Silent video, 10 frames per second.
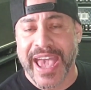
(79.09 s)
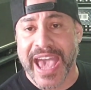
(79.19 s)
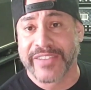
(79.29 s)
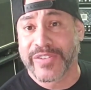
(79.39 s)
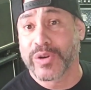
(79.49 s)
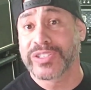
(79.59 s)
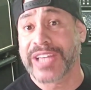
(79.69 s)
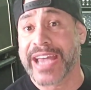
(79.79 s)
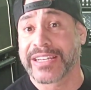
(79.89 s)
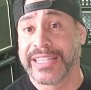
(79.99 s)
And of course,
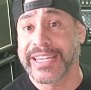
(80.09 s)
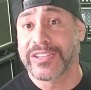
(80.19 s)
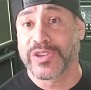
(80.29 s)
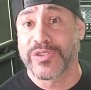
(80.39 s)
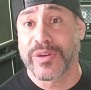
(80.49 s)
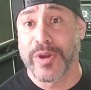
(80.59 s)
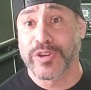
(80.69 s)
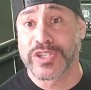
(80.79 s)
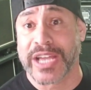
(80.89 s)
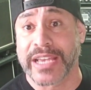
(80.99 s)
they had a link to their
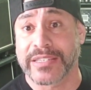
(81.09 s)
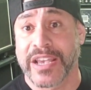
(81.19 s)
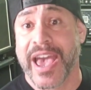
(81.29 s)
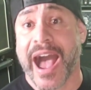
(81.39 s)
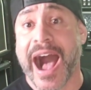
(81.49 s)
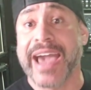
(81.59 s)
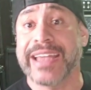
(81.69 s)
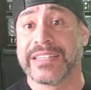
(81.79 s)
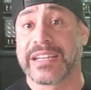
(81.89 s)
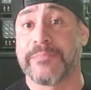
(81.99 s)
merchandise. I
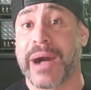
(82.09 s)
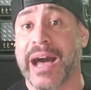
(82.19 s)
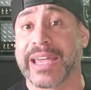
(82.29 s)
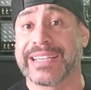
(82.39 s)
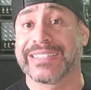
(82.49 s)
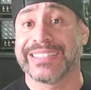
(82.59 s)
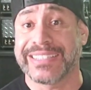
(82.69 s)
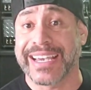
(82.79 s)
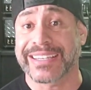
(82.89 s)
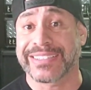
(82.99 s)
ended up buying
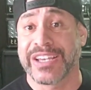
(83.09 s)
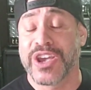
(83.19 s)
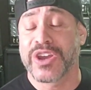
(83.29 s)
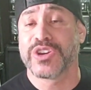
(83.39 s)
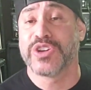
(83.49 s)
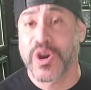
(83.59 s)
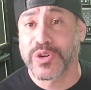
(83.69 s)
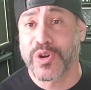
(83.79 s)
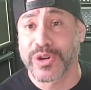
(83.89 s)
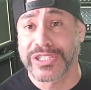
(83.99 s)
six
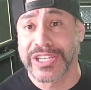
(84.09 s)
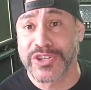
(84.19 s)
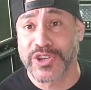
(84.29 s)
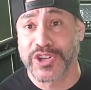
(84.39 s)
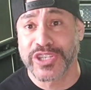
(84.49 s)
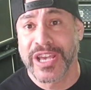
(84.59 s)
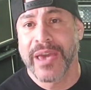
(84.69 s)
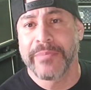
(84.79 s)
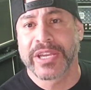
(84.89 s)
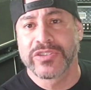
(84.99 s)
Goatwhore t shirts
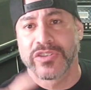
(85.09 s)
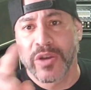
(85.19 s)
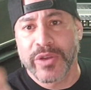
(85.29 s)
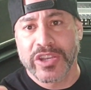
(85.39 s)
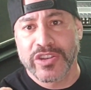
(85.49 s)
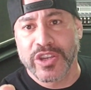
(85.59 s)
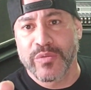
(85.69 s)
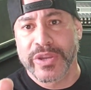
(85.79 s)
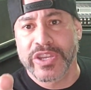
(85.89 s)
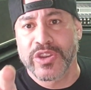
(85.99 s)
because you know what you do
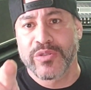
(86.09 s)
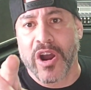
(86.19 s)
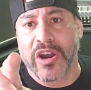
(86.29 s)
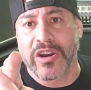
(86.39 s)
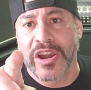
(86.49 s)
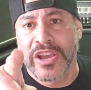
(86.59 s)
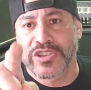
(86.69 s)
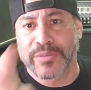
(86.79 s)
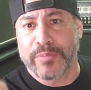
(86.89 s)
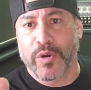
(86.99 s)
when you are
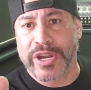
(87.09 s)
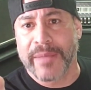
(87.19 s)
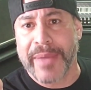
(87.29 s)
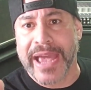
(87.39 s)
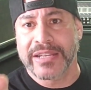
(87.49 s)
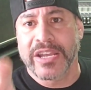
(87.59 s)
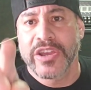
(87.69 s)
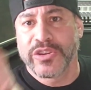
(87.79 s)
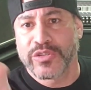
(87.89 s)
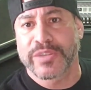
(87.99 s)
supporting a band?
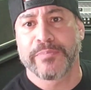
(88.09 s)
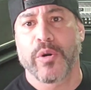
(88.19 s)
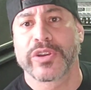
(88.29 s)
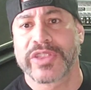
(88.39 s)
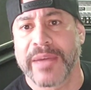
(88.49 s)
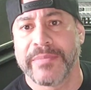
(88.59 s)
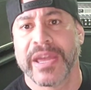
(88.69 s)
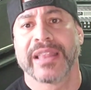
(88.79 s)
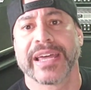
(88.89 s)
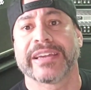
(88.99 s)
You support them,
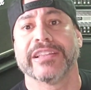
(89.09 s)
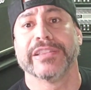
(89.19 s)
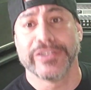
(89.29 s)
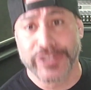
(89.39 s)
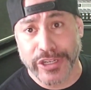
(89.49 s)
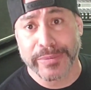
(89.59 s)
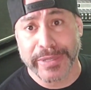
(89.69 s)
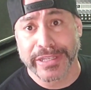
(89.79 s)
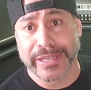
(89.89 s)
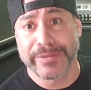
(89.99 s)
like
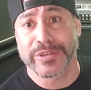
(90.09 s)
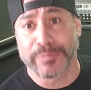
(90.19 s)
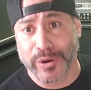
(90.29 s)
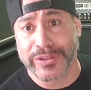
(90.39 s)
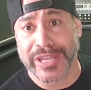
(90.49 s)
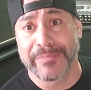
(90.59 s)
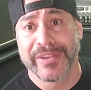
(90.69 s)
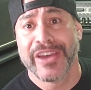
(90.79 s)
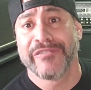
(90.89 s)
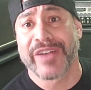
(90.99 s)
legitimately, you support them
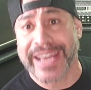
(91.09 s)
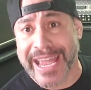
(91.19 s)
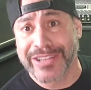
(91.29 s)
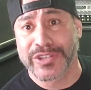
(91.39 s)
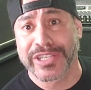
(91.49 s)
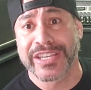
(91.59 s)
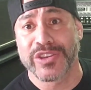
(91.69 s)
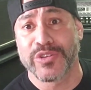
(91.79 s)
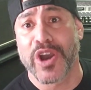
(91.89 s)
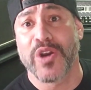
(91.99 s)
financially.
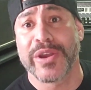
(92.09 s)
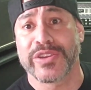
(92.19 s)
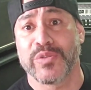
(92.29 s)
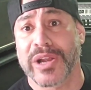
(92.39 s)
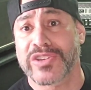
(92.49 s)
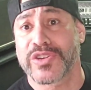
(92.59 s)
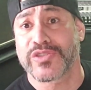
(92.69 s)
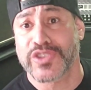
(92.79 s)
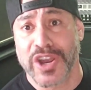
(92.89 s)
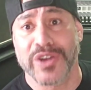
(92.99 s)
You go and you watch their
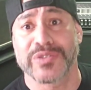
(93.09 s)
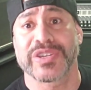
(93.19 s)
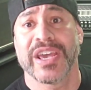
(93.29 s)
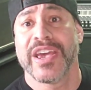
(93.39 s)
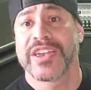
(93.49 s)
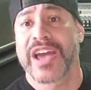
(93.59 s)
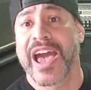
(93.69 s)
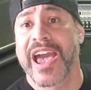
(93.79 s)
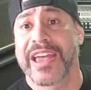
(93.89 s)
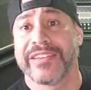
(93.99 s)
shows,
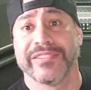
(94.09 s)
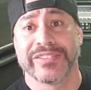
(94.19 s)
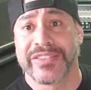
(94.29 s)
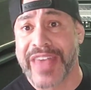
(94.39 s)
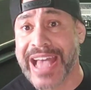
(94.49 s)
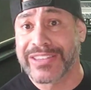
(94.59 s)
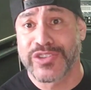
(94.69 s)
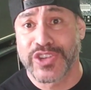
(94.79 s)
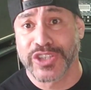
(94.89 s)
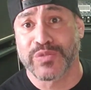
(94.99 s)
and that's
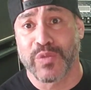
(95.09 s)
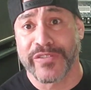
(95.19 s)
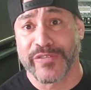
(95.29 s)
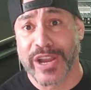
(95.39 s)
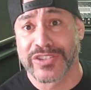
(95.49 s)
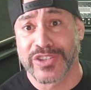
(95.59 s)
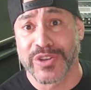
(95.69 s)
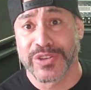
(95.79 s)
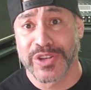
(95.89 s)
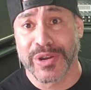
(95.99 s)
just what friends
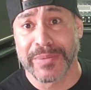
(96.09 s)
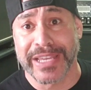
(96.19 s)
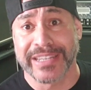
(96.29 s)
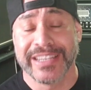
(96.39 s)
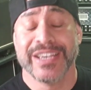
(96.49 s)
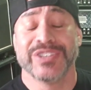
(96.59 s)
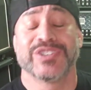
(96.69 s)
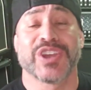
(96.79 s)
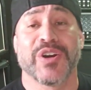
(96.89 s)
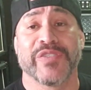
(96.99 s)
do. You know what I mean?
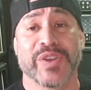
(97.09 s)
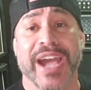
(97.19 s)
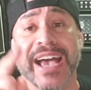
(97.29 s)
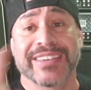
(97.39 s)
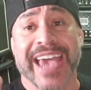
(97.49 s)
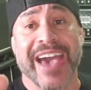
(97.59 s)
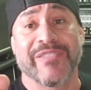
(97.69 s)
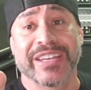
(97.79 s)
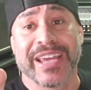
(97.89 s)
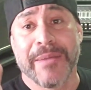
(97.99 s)
So if you guys
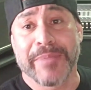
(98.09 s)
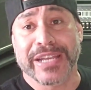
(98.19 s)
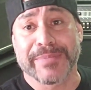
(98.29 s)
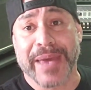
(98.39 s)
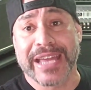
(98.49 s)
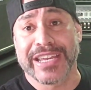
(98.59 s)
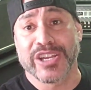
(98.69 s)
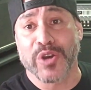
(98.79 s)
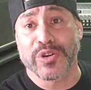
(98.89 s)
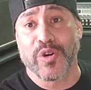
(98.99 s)
haven't picked up any
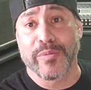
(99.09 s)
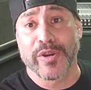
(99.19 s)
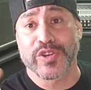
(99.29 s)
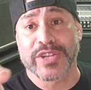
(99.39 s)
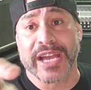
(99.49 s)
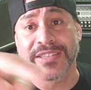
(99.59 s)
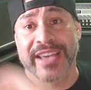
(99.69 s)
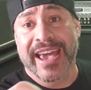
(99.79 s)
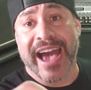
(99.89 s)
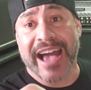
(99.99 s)
Goatwhore merchandise,
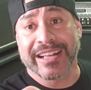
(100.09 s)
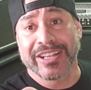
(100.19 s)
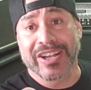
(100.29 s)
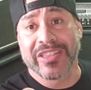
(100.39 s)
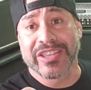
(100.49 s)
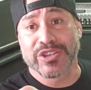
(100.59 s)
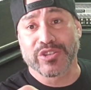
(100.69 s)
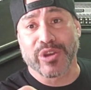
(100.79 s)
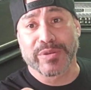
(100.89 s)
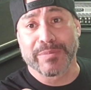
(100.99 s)
click on the
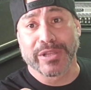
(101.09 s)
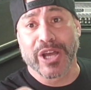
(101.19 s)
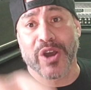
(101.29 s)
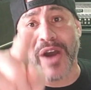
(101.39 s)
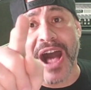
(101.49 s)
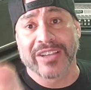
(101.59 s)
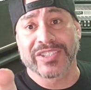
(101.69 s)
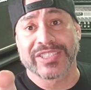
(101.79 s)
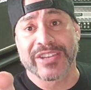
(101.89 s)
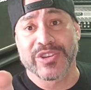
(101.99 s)
description below. I'll
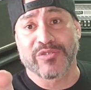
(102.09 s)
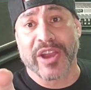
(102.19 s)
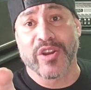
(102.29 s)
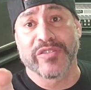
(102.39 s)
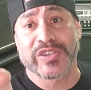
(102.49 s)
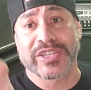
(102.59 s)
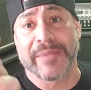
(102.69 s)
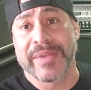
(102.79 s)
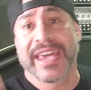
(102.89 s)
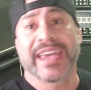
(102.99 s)
send you right over to
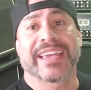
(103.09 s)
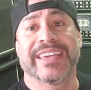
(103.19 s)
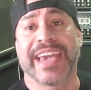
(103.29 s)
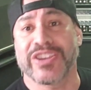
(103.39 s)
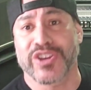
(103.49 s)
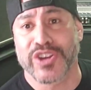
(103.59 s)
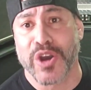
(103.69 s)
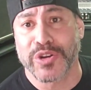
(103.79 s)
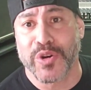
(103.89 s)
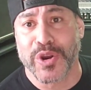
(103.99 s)
them. Get your
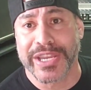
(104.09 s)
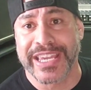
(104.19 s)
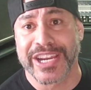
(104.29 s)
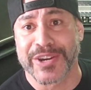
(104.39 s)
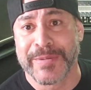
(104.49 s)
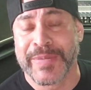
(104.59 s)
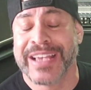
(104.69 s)
Goatwhore gear.